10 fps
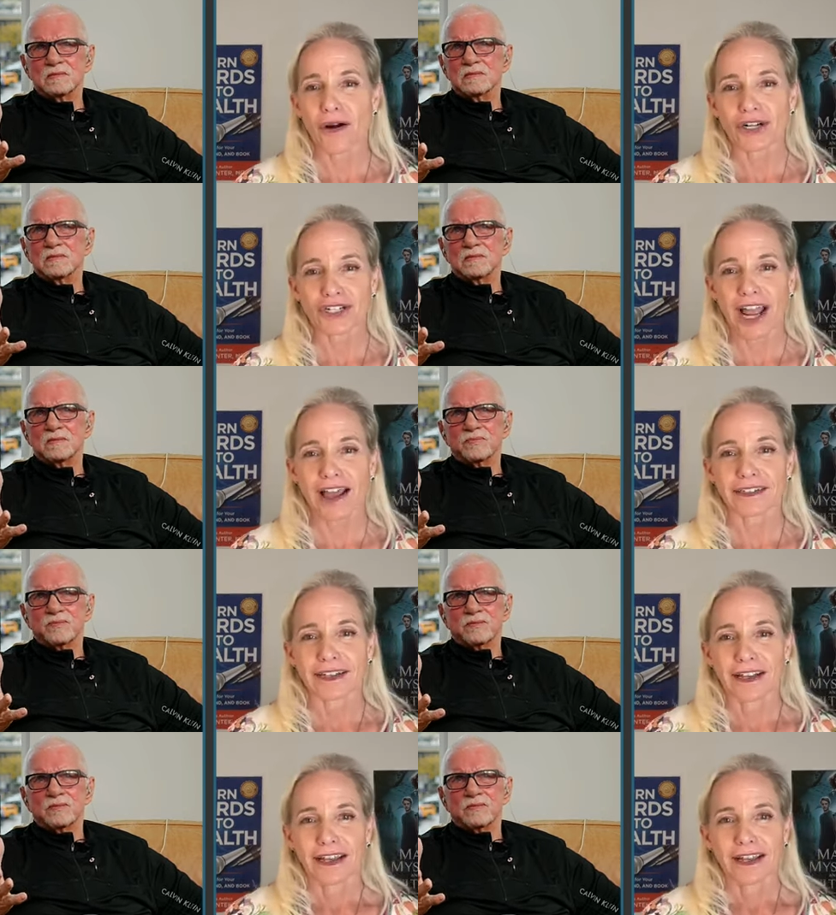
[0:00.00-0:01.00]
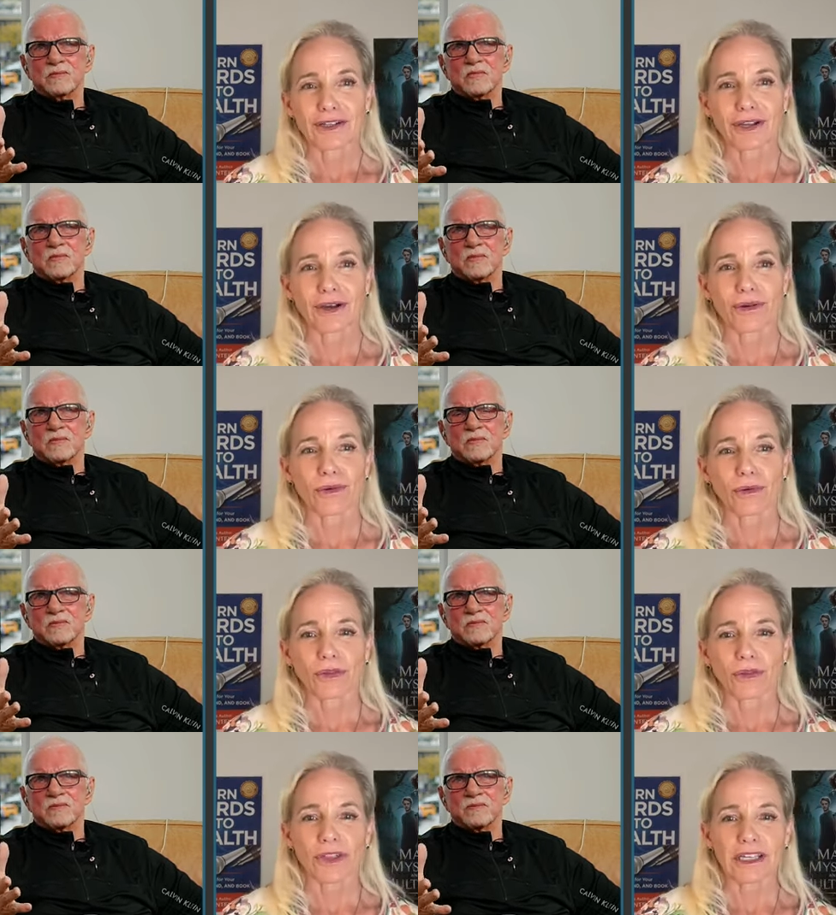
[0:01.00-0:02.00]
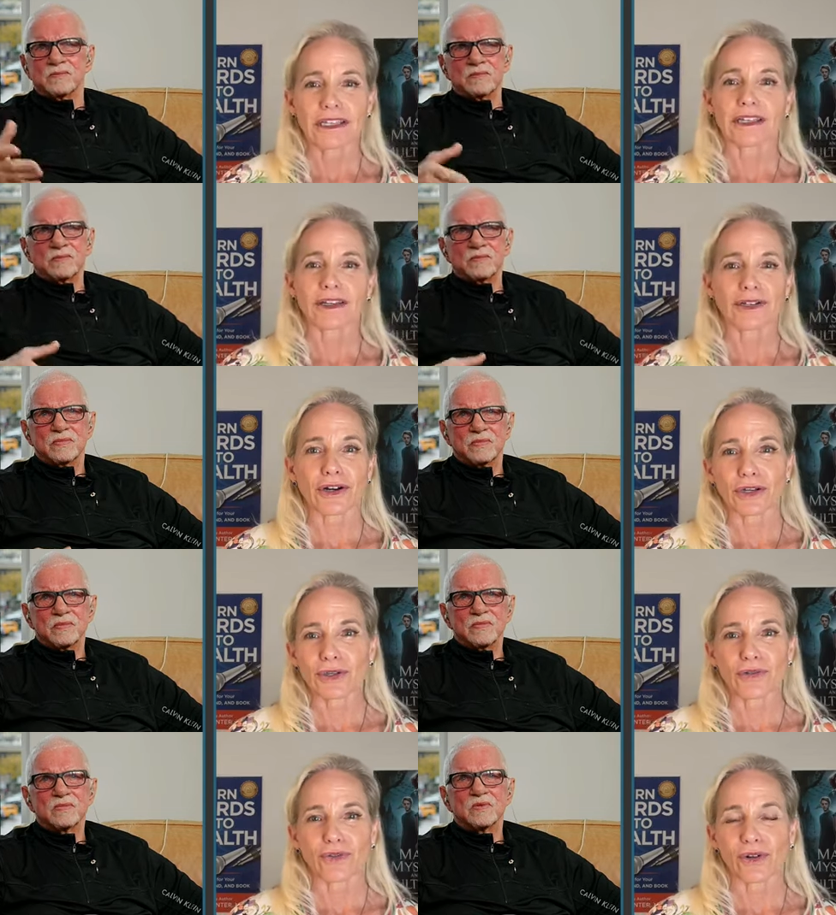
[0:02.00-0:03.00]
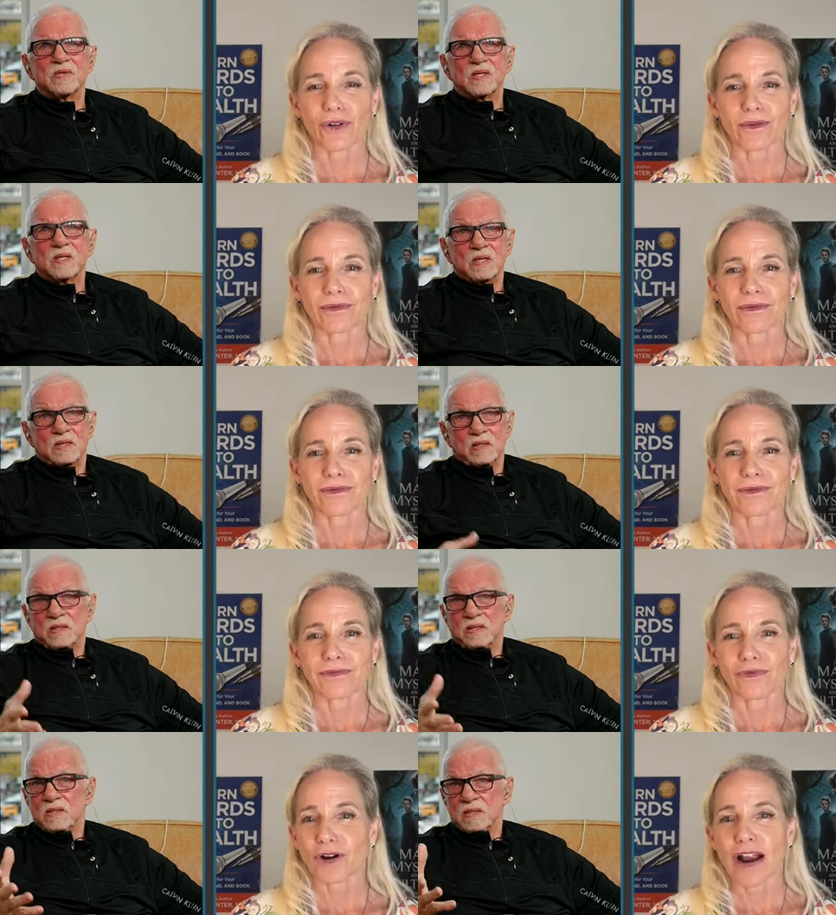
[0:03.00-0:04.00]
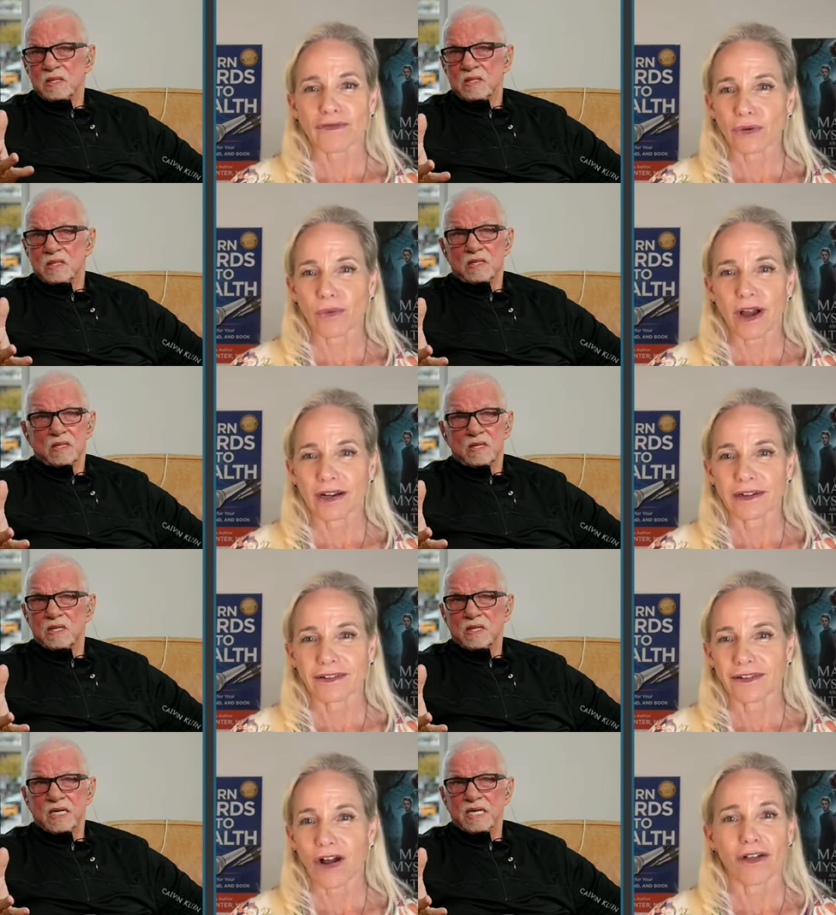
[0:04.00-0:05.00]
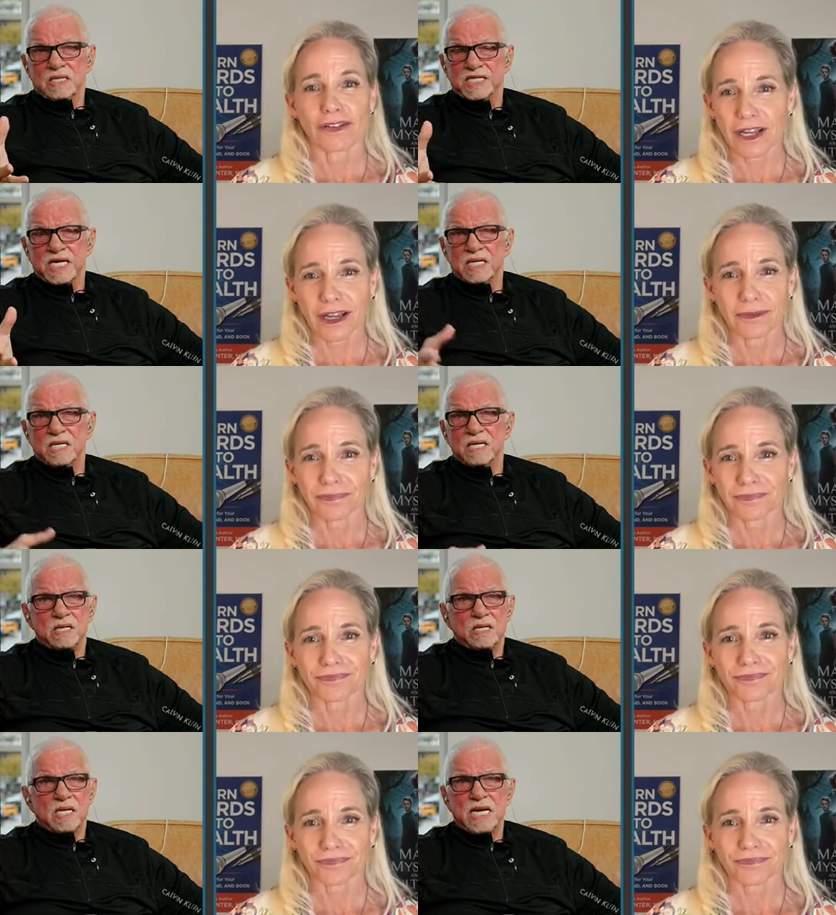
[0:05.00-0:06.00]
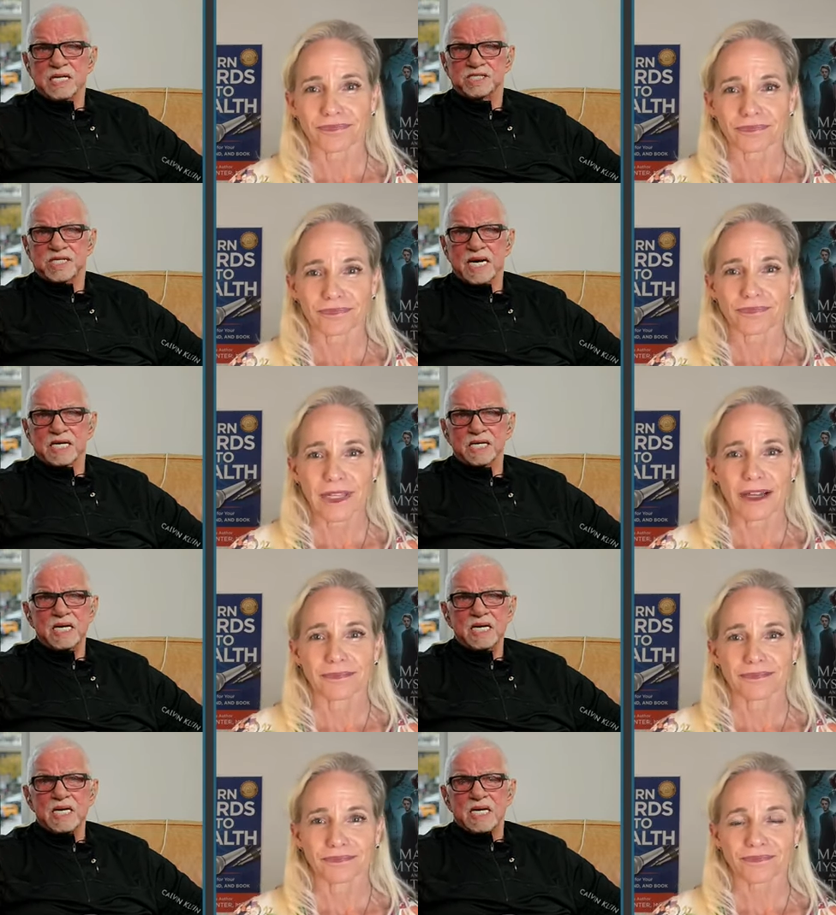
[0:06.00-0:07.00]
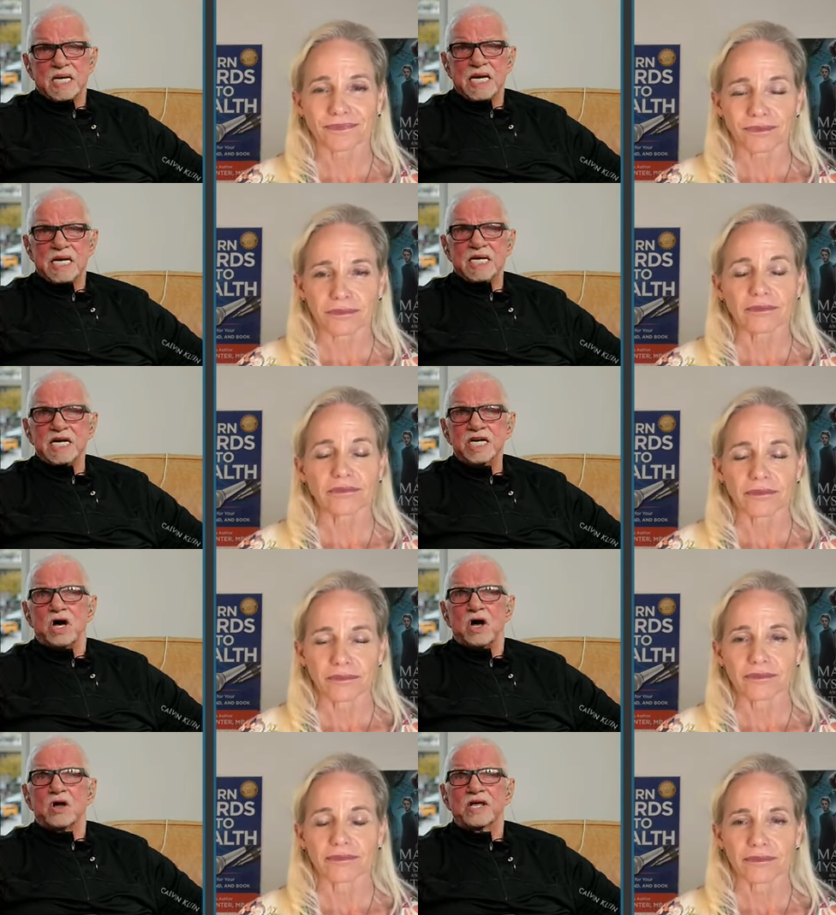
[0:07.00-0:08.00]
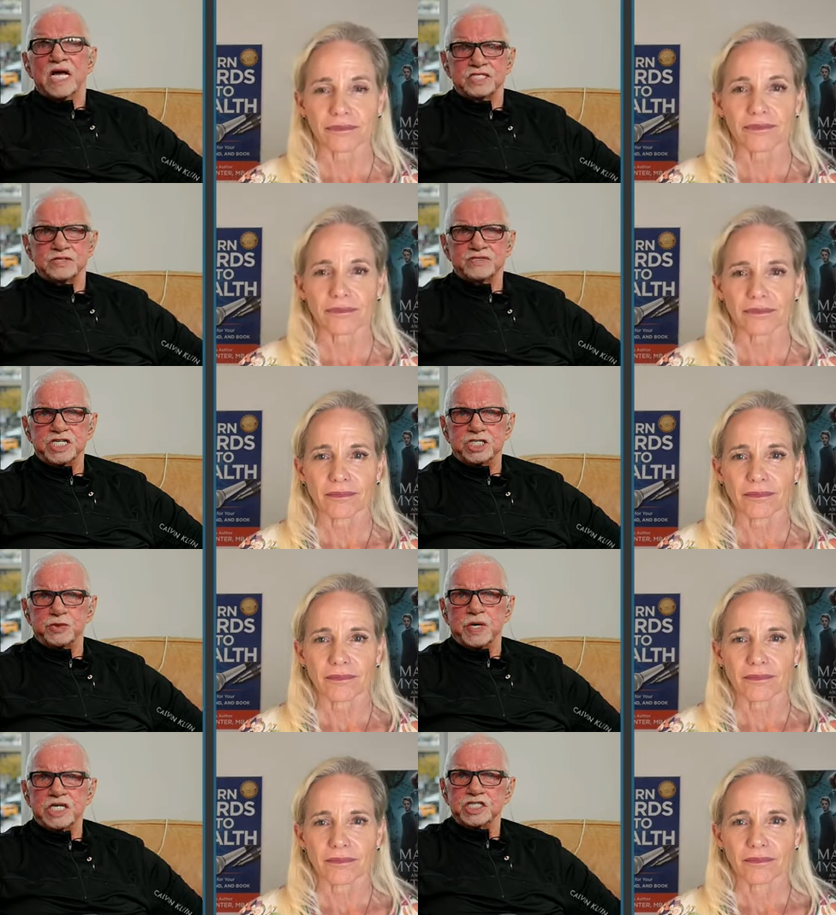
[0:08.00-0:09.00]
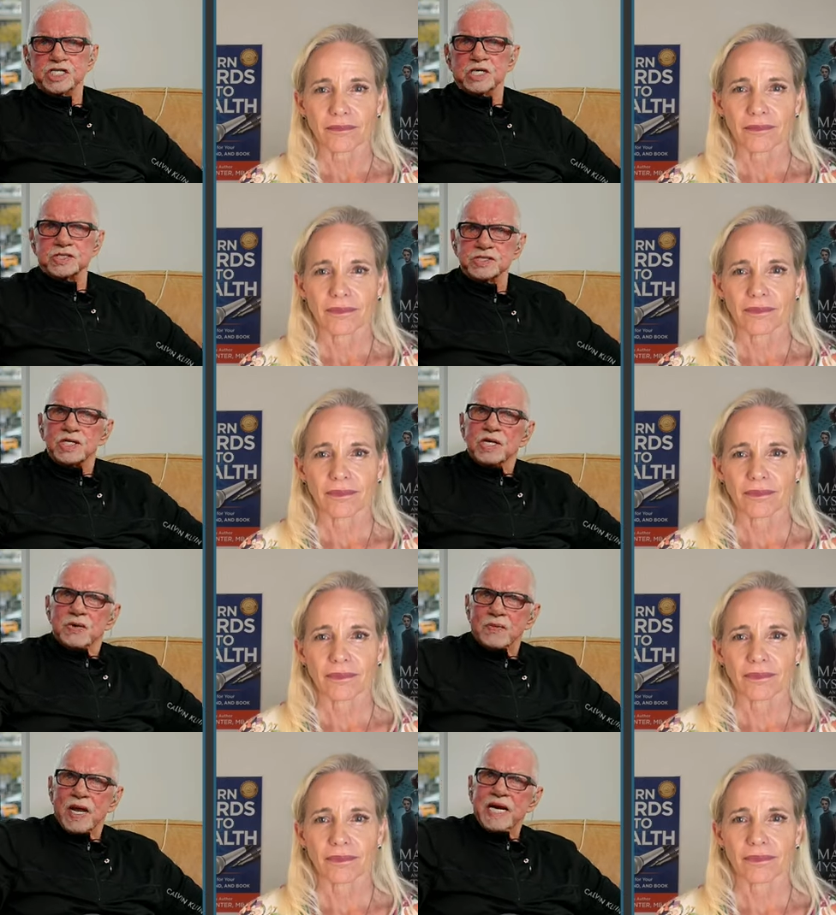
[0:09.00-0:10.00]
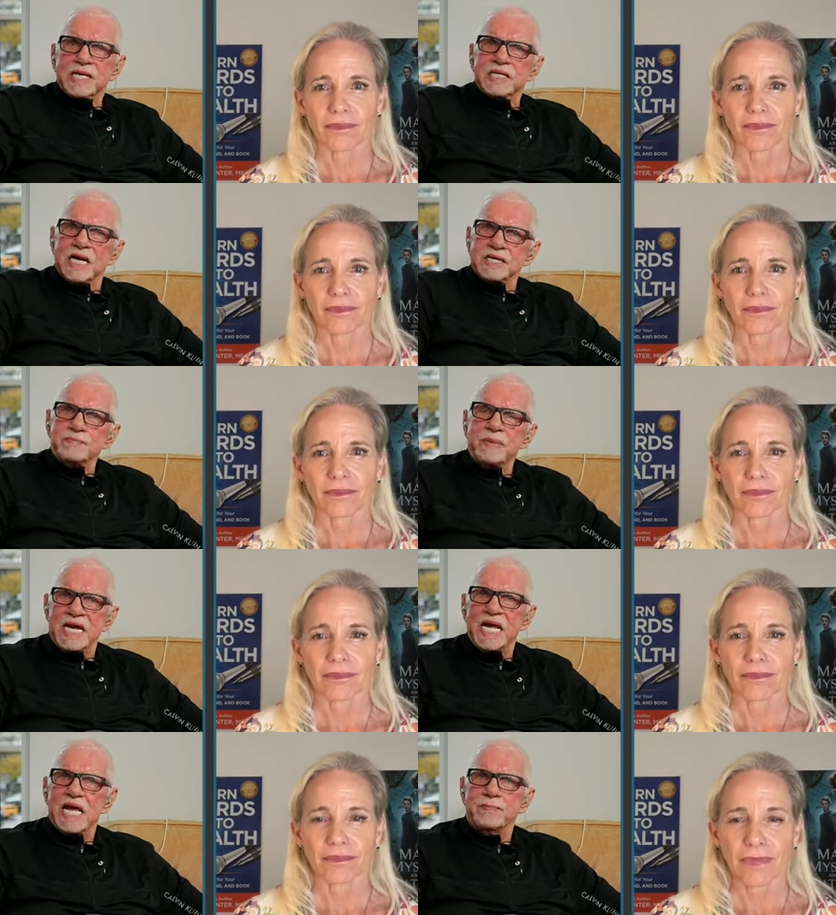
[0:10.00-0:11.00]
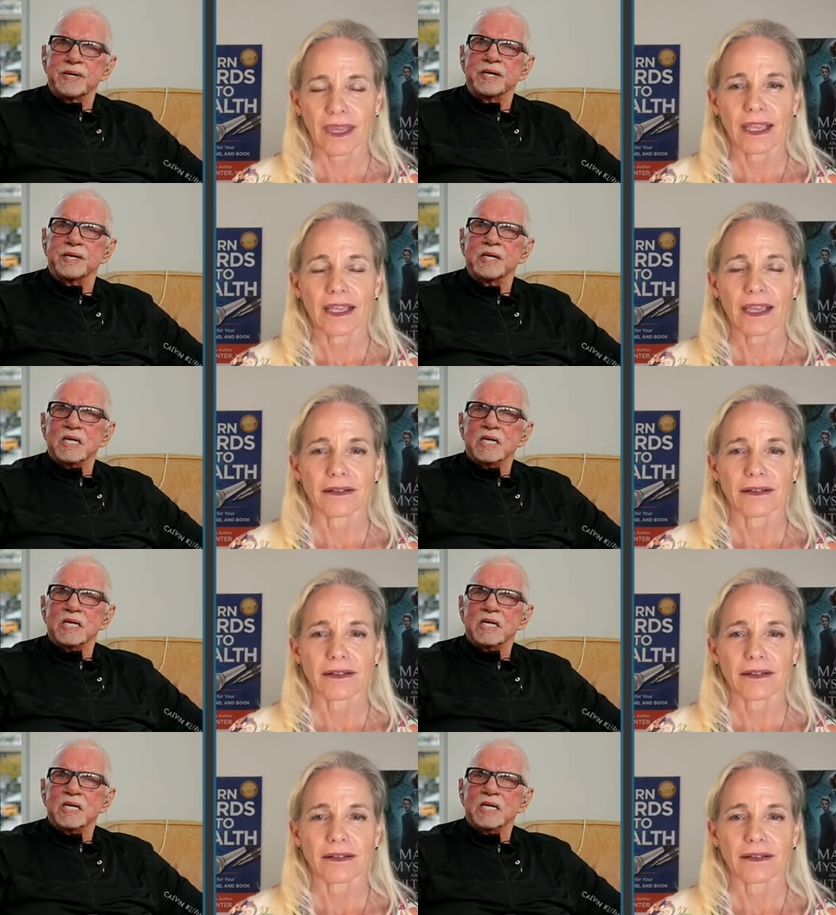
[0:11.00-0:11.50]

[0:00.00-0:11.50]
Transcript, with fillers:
Speaker 1: hour chat. So these skills are useful for everyone all exactly. the time.
Speaker 2: Exactly. Yeah. In, all kinds of situations, right, that may happen.